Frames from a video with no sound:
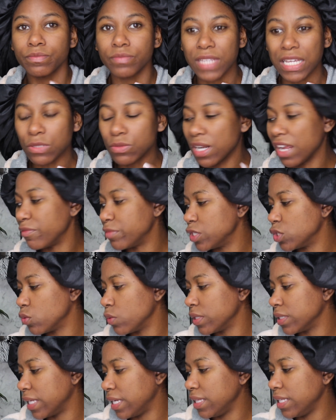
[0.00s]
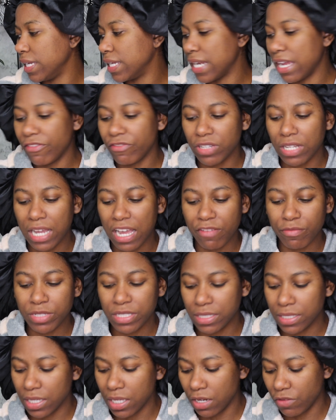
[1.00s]
That's what I've been doing lately, and I feel like I've been
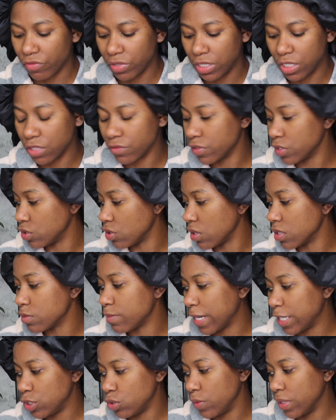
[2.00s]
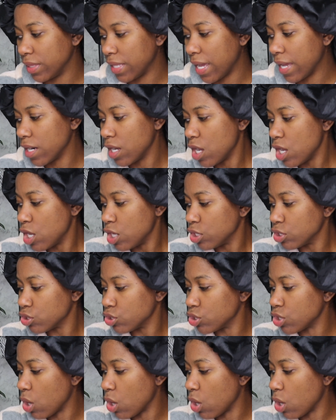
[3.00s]
getting really good results by doing that.